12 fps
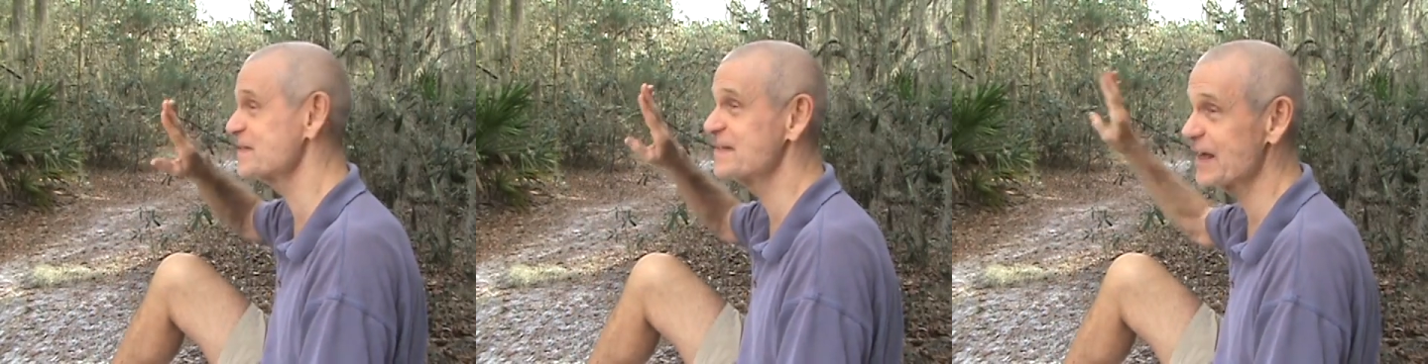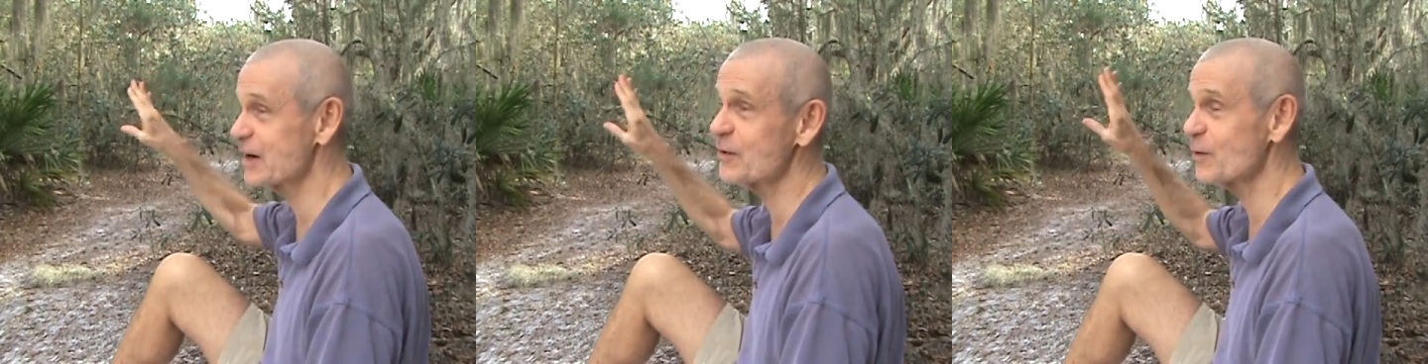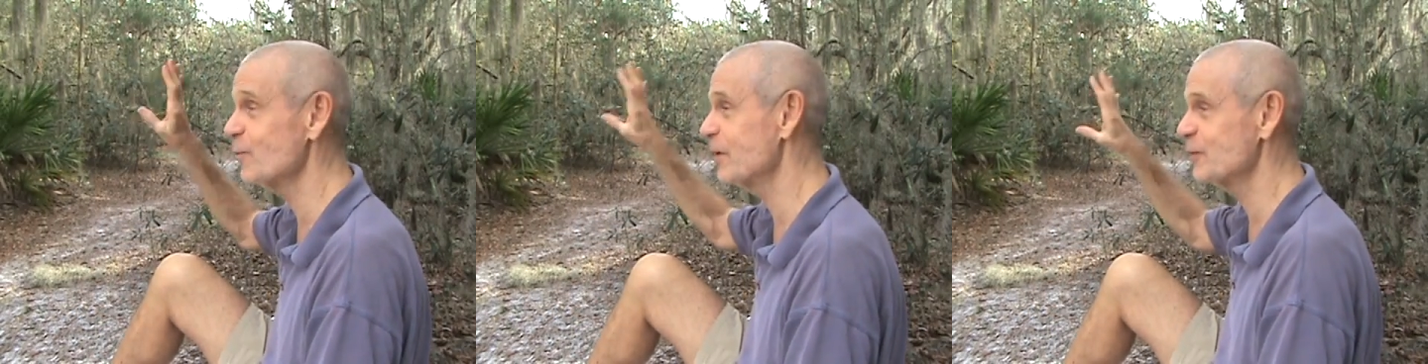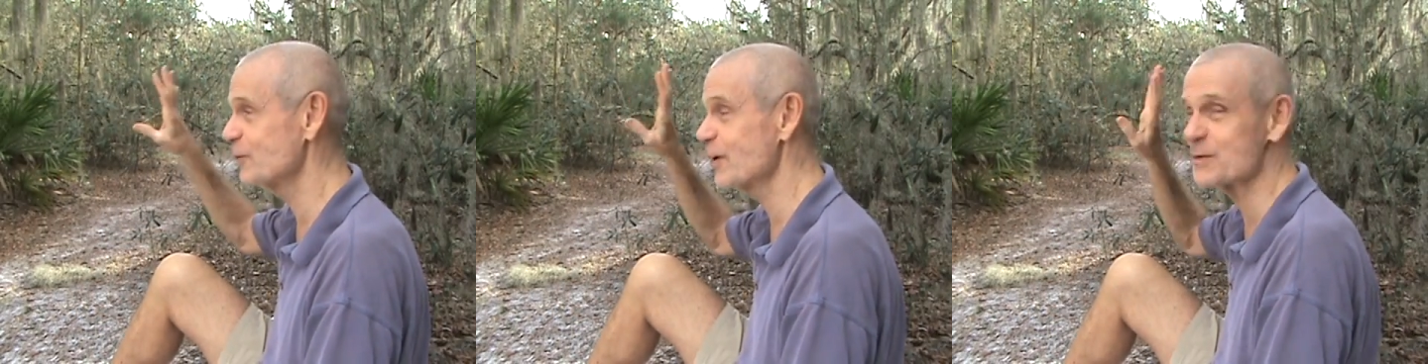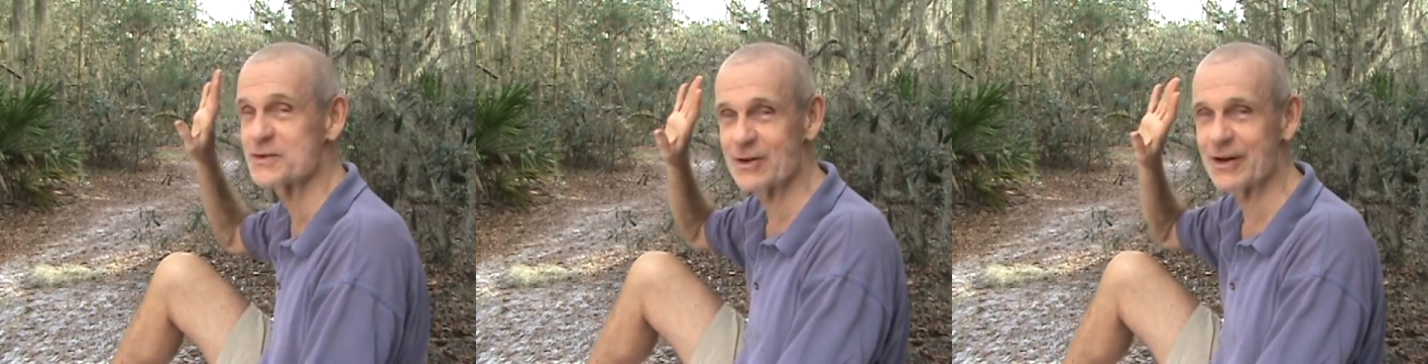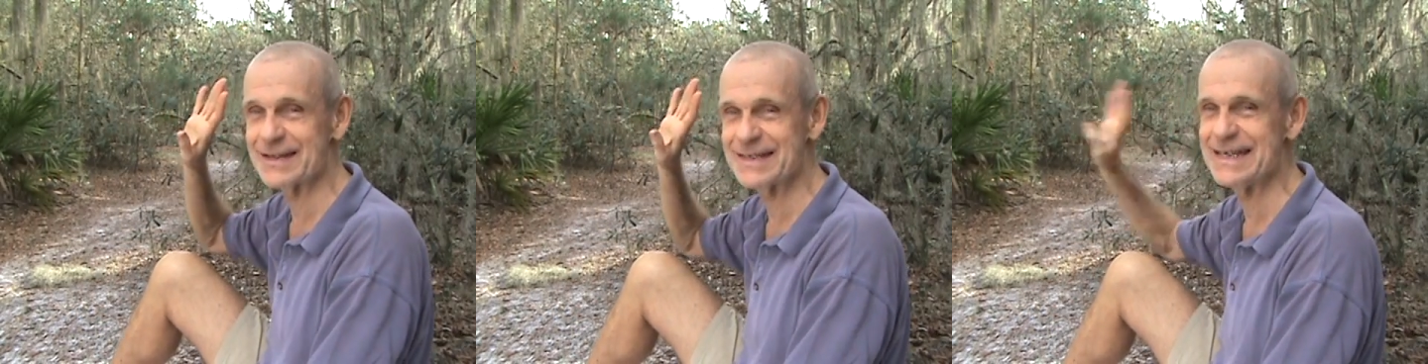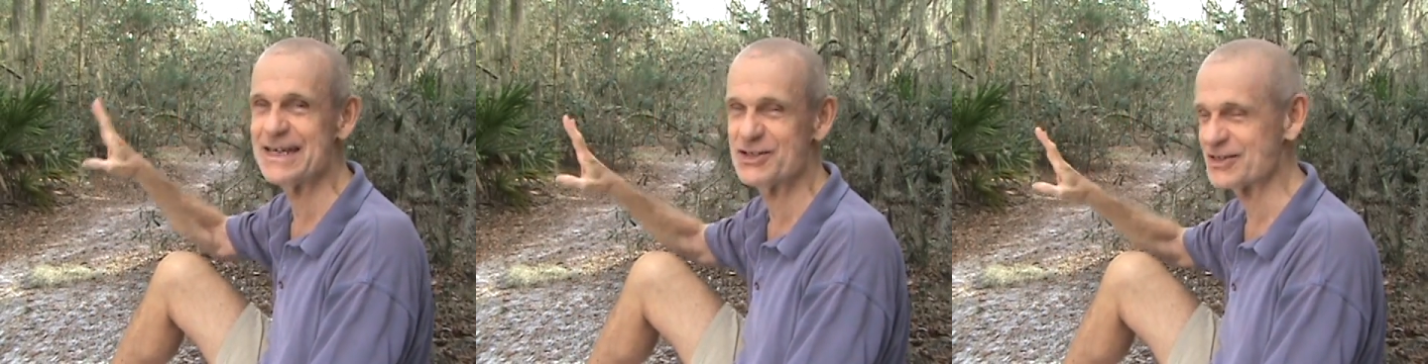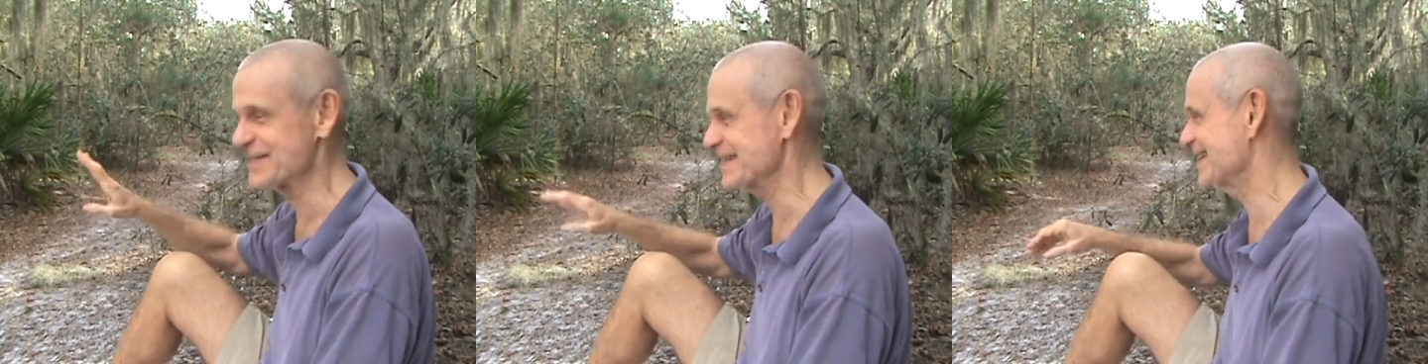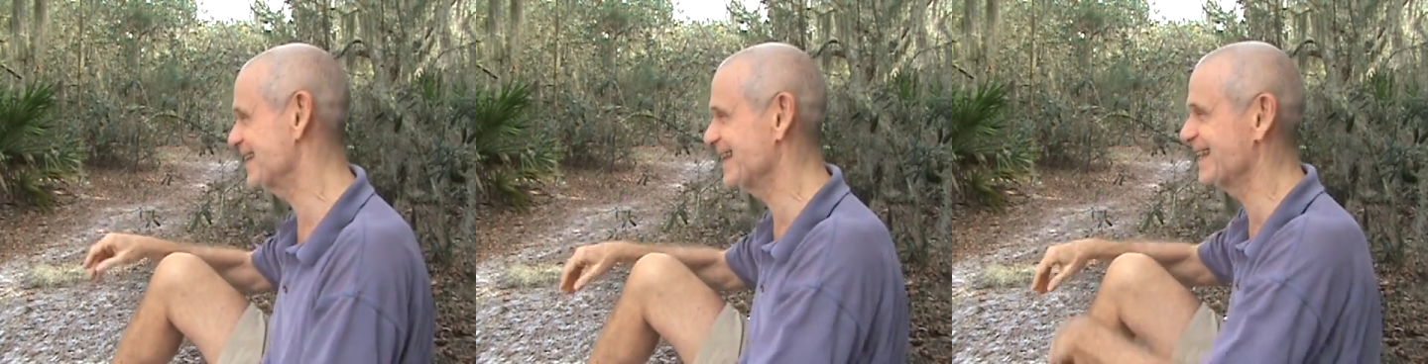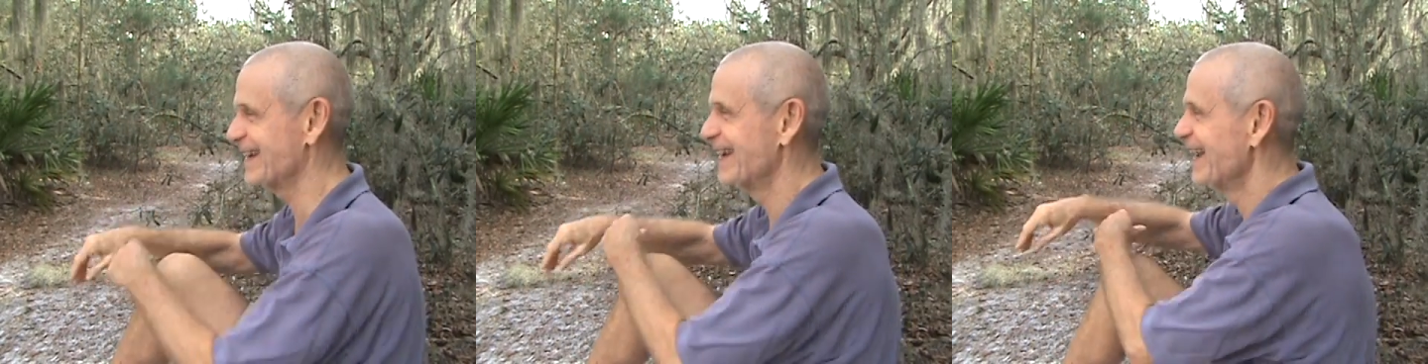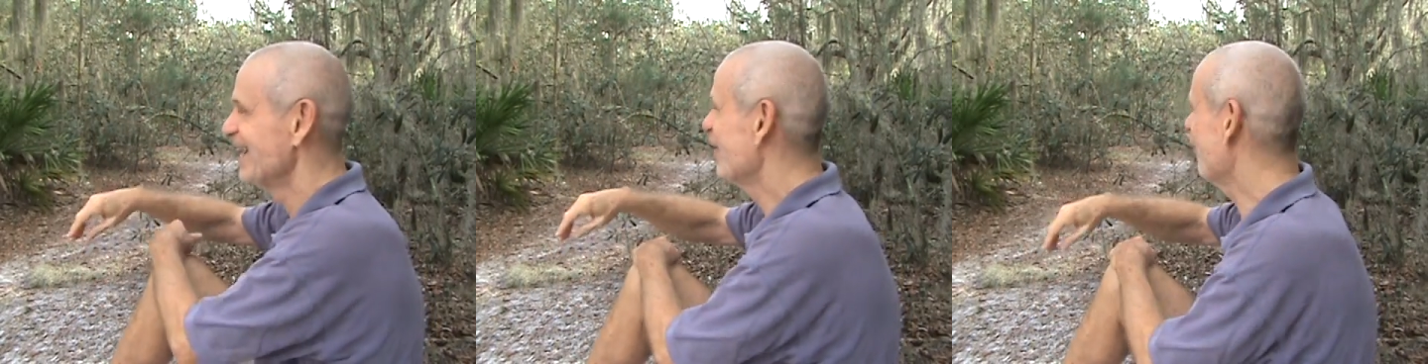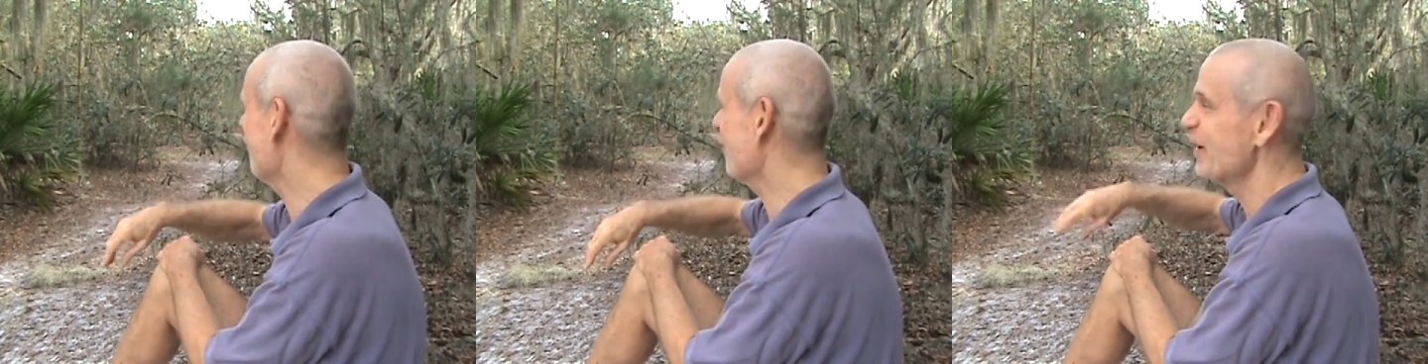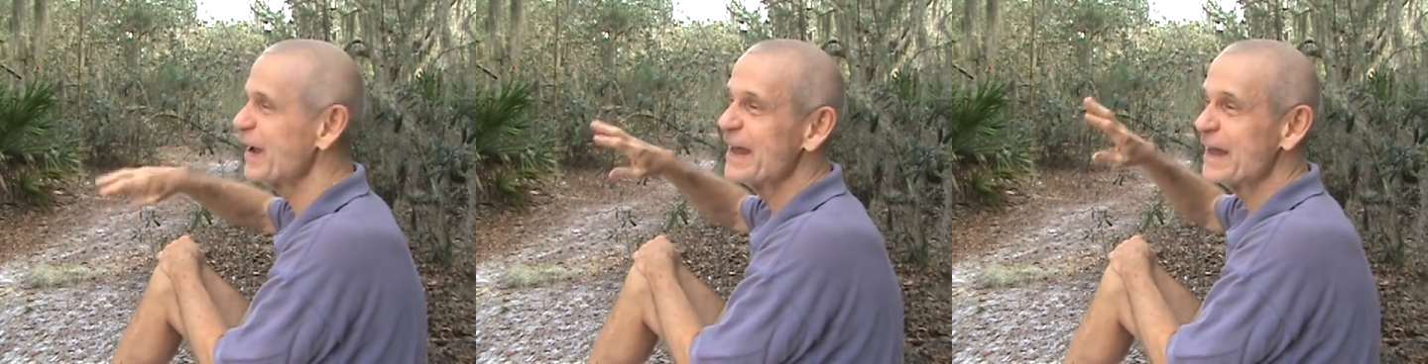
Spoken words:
as they're the one who goes on and teaches it. or